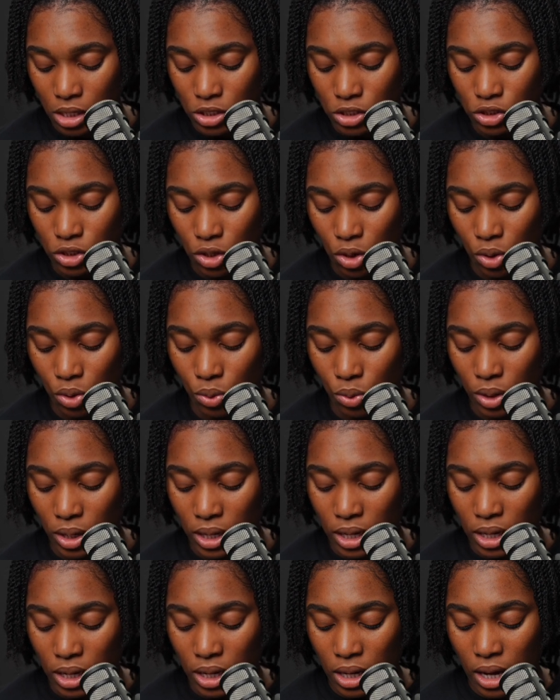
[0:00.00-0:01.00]
So
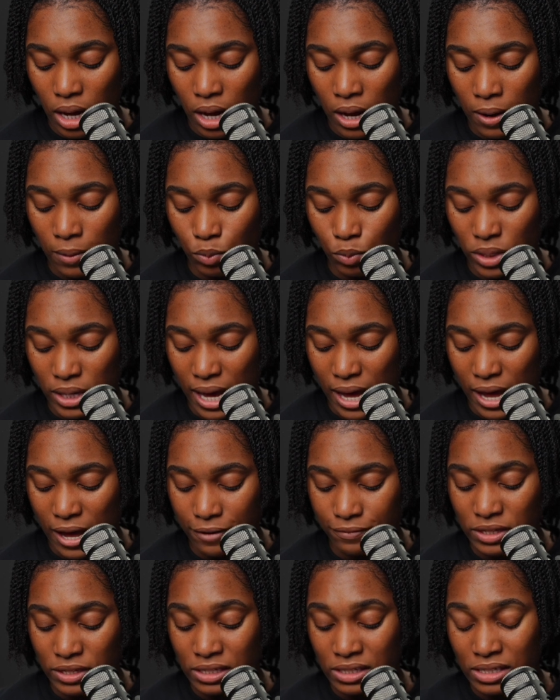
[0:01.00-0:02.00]
we
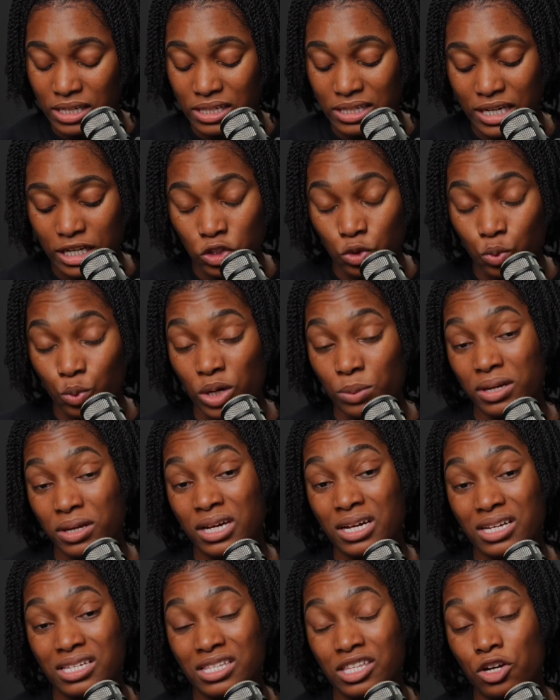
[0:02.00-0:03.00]
have the 6x squared.
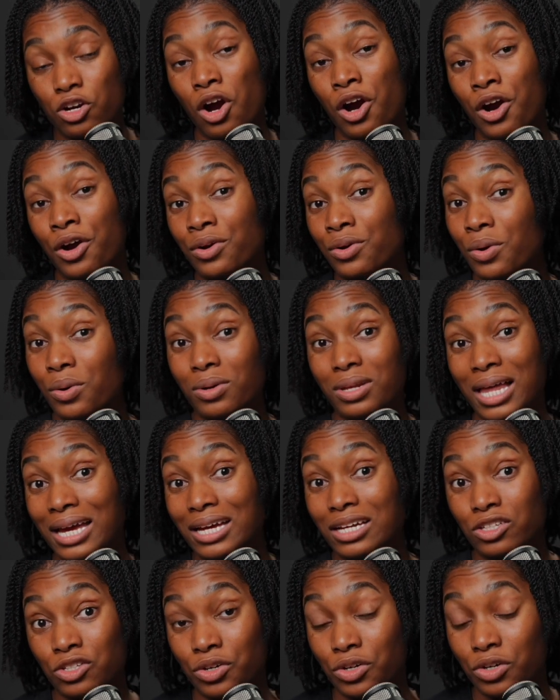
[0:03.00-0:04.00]
Because there are no
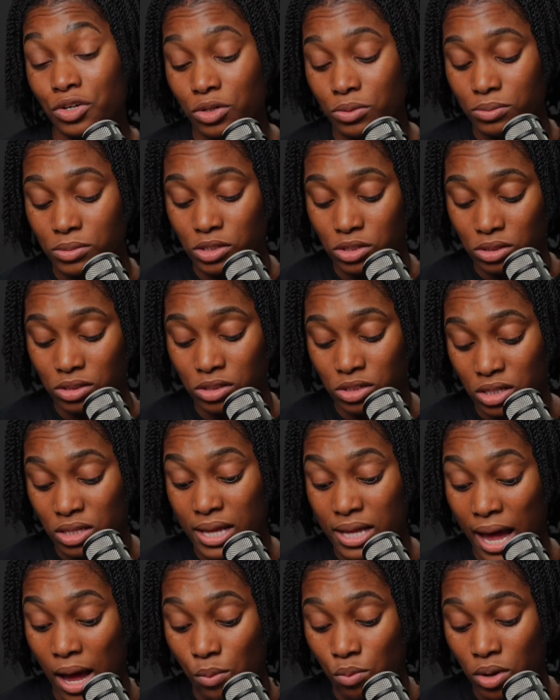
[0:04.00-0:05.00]
like terms to
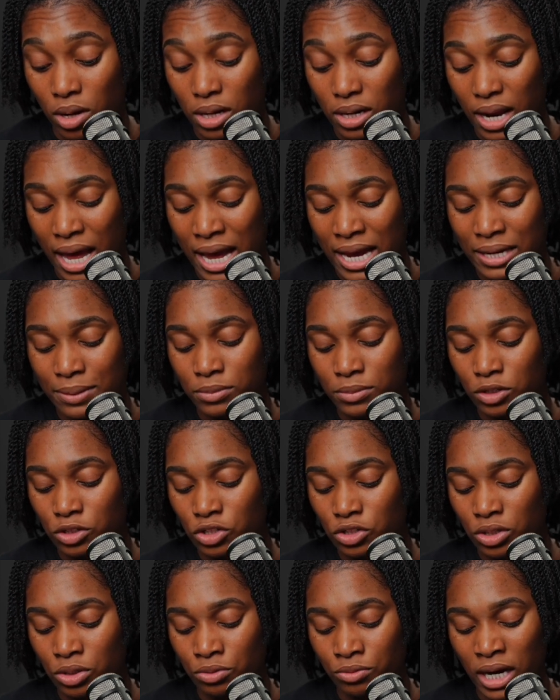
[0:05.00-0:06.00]
that one, I am
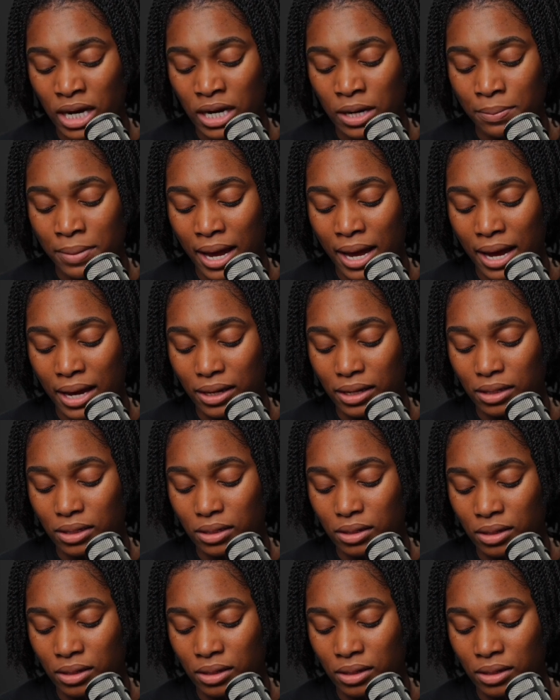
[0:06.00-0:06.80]
just going to write it back.